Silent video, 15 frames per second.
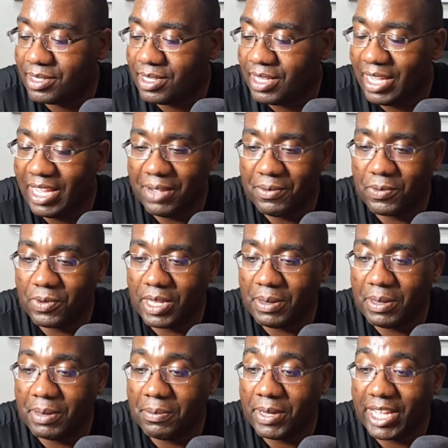I haven't.
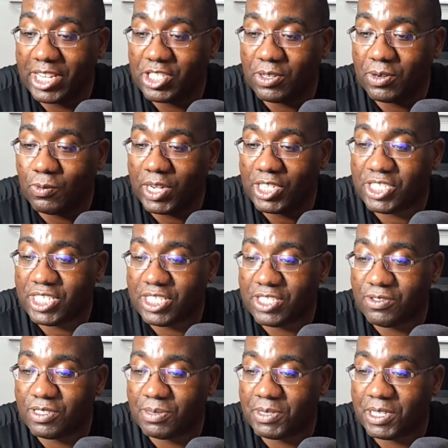I'm actually gonna watch that as
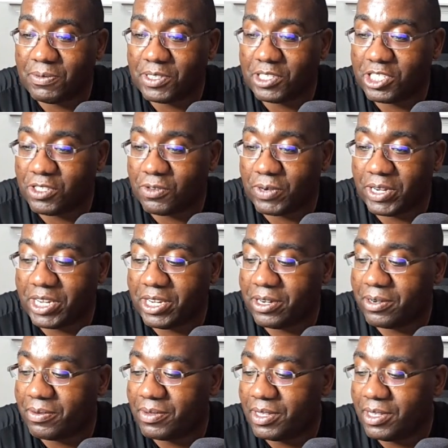soon as I'm done with this show right
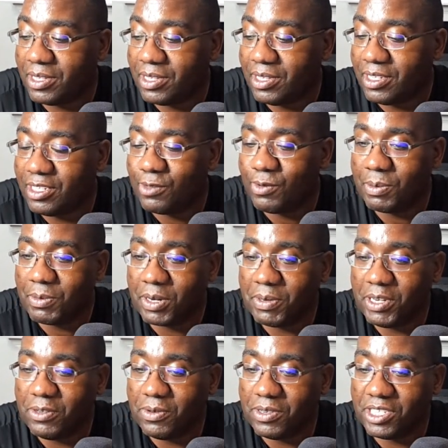here. That's what I'm gonna be
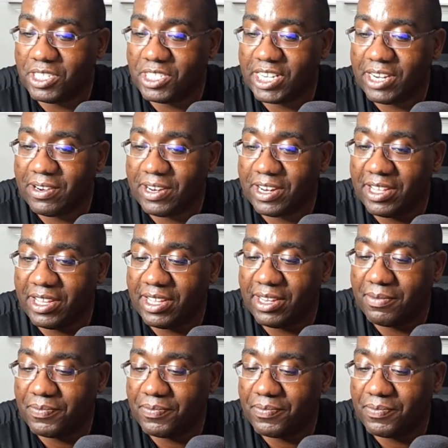doing this Saturday night.